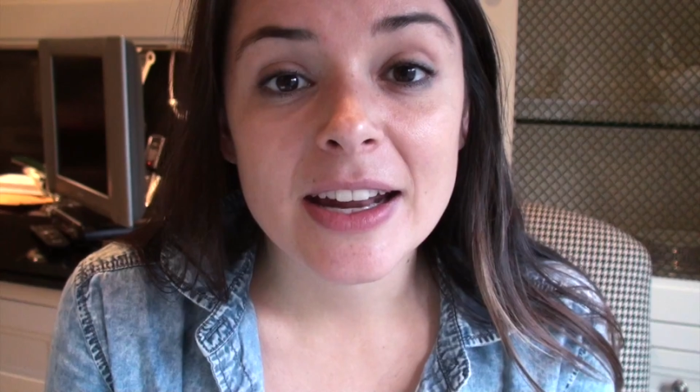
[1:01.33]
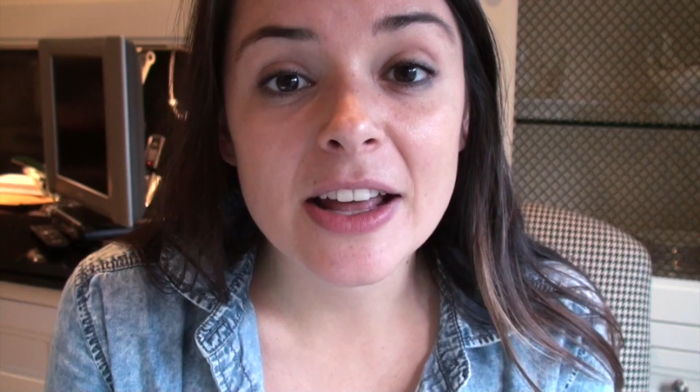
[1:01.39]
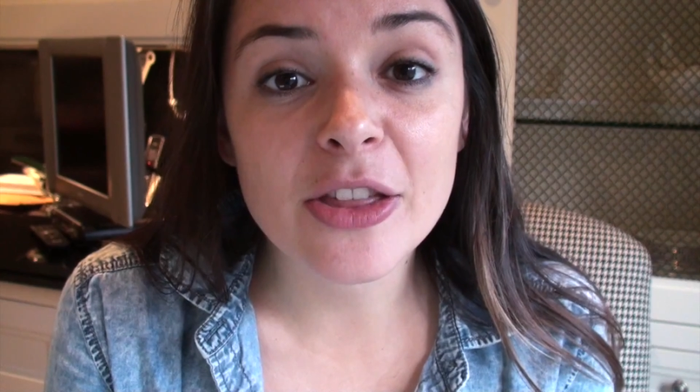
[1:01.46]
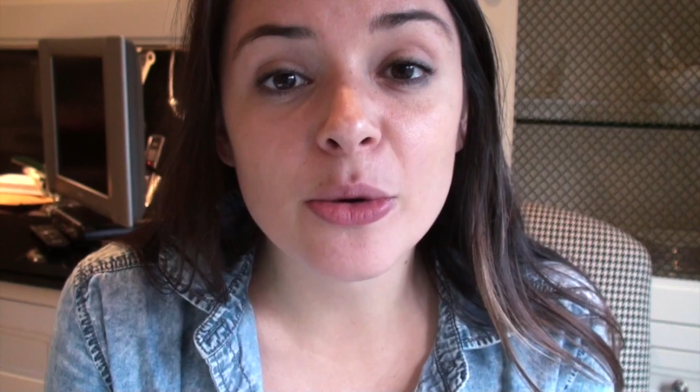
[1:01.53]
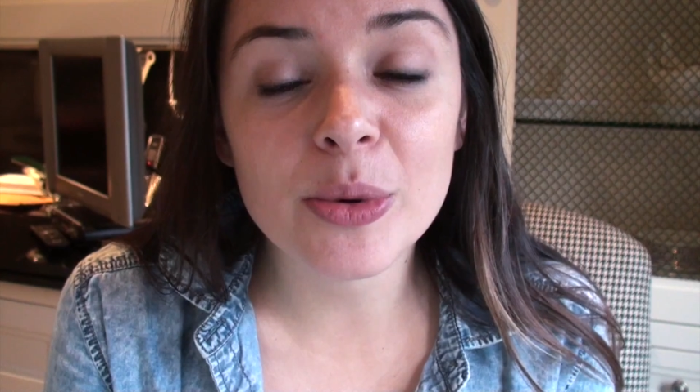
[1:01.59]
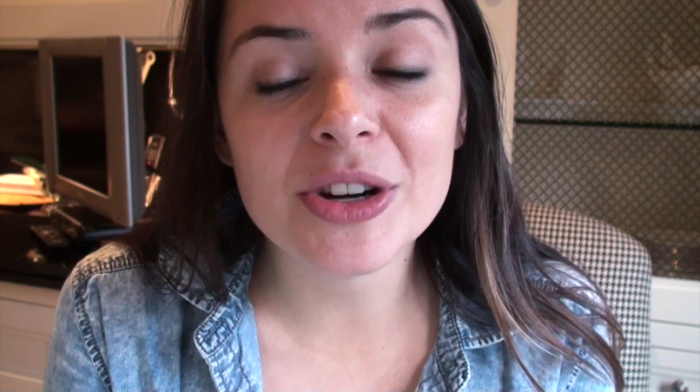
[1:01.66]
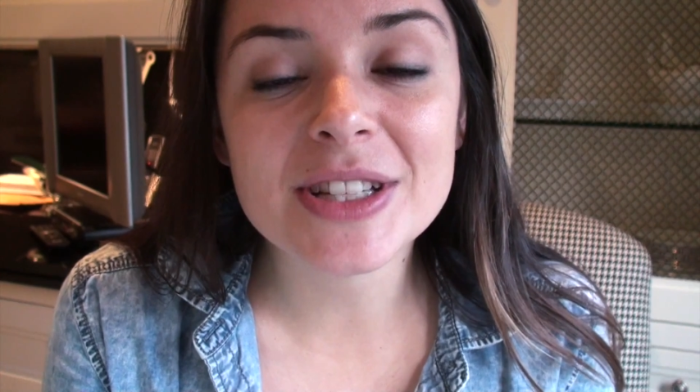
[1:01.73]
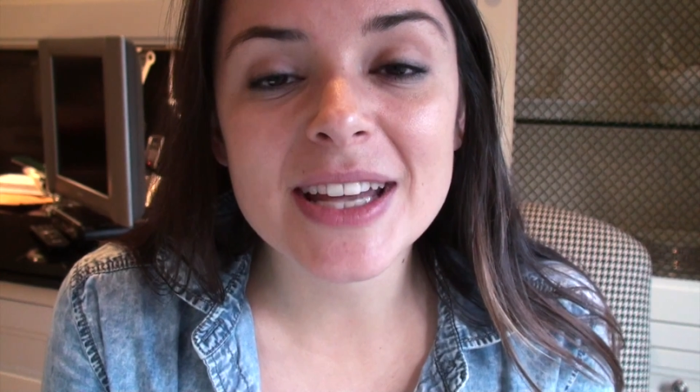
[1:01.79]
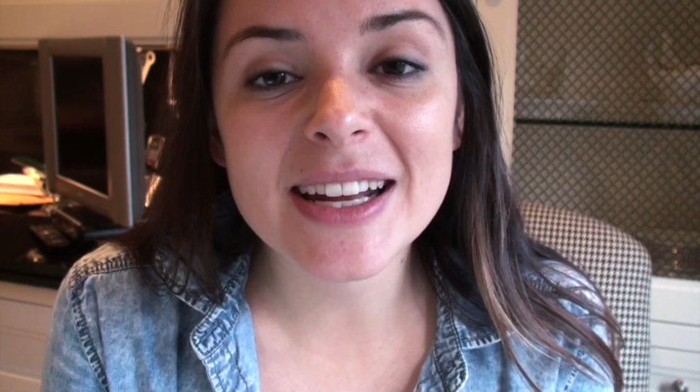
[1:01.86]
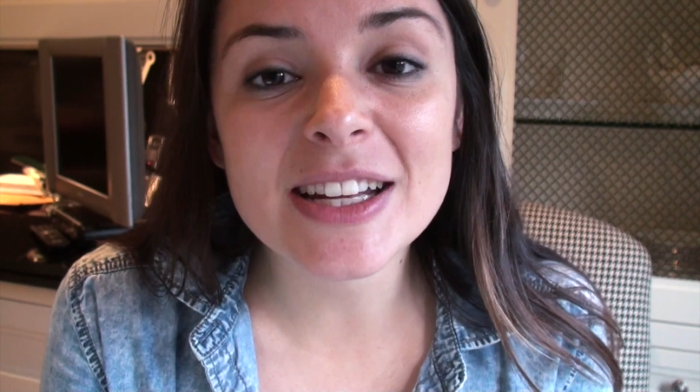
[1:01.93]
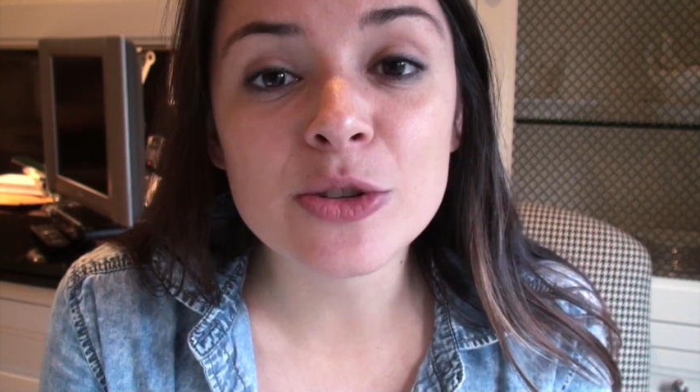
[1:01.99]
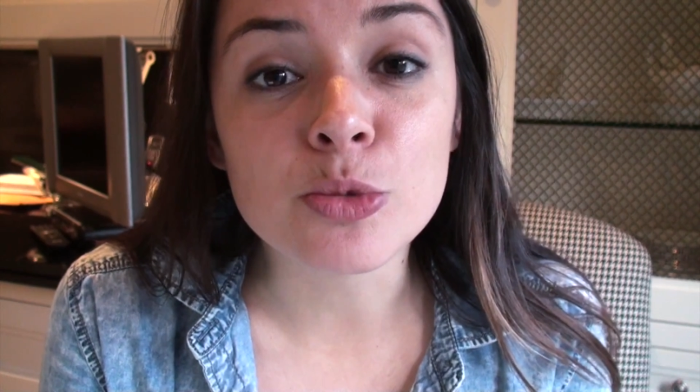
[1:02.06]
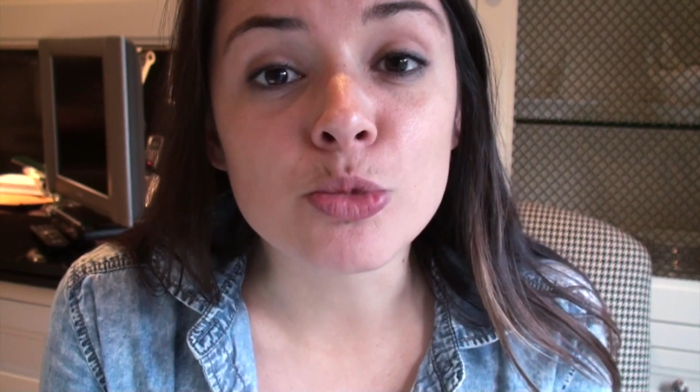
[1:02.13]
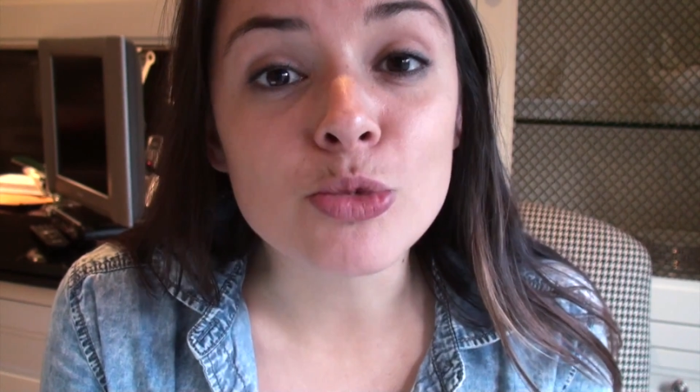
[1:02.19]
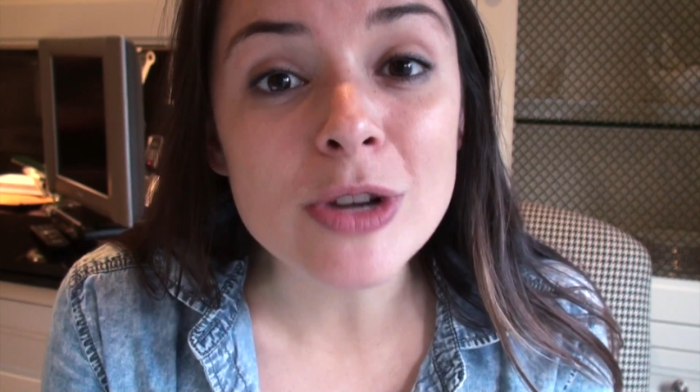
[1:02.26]
In other words, it
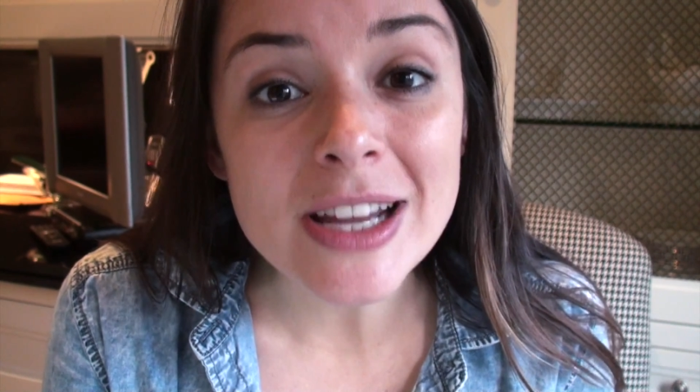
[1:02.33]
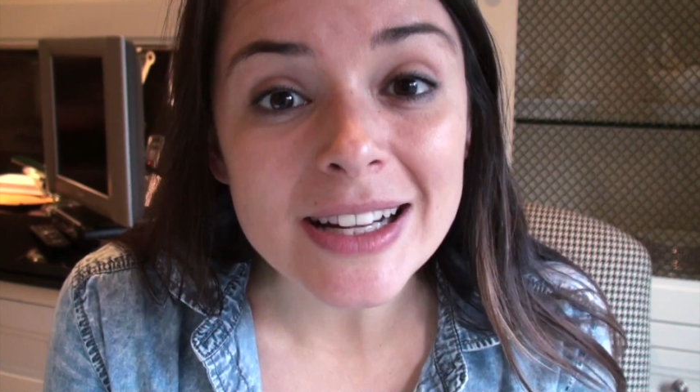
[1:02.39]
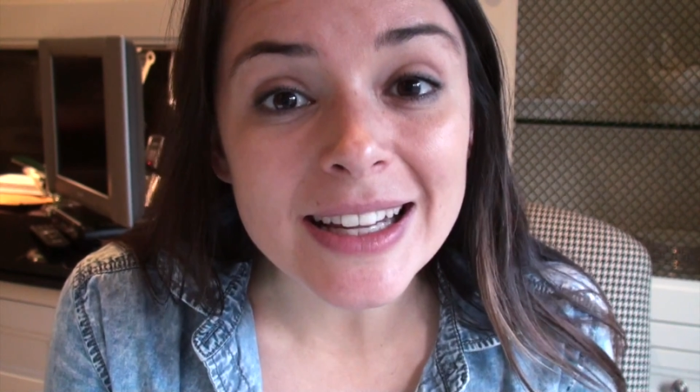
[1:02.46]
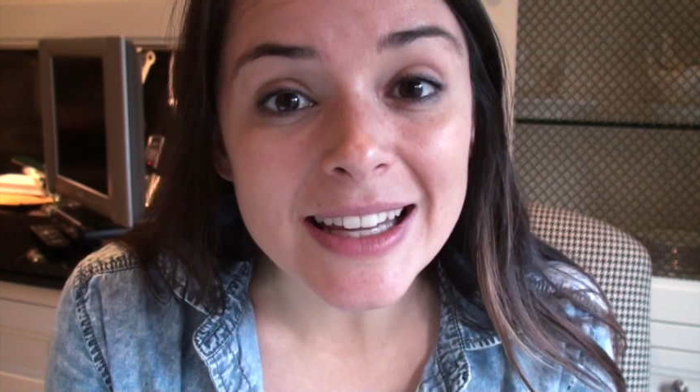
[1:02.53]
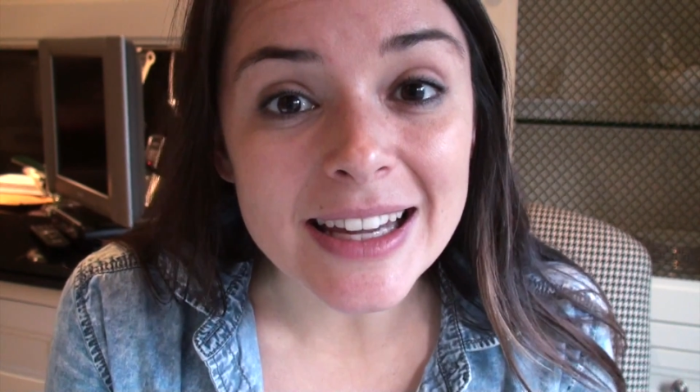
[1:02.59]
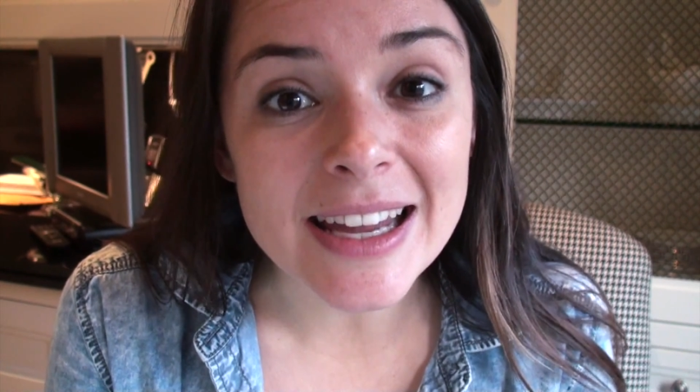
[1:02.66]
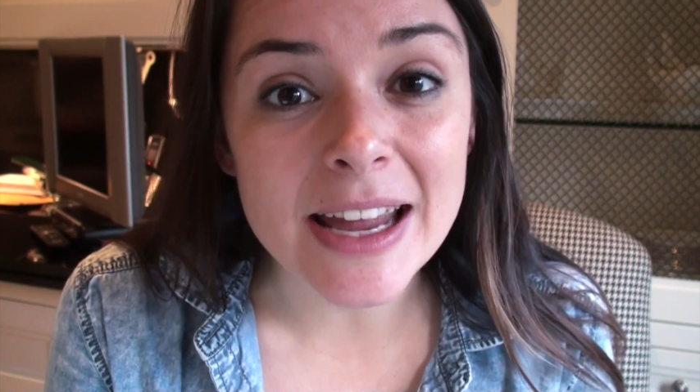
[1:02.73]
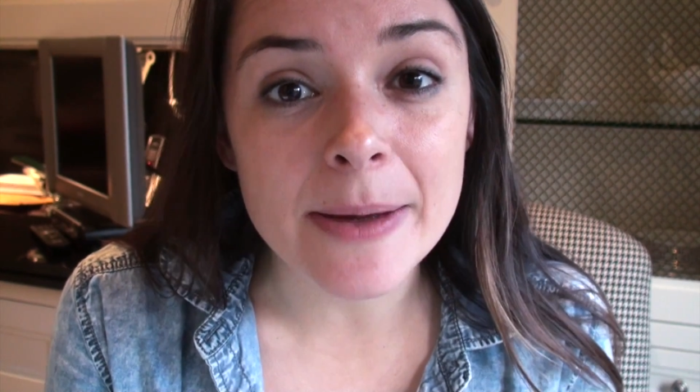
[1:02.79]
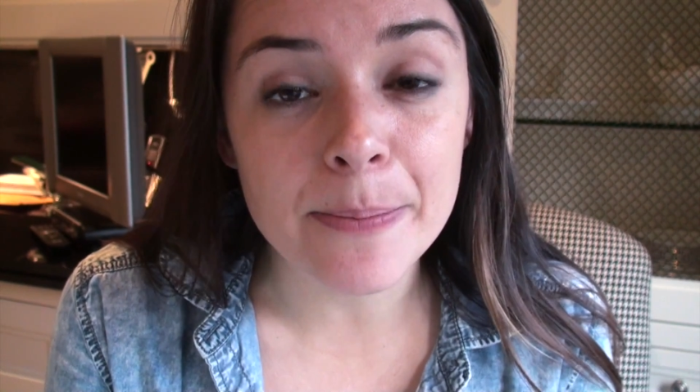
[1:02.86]
is really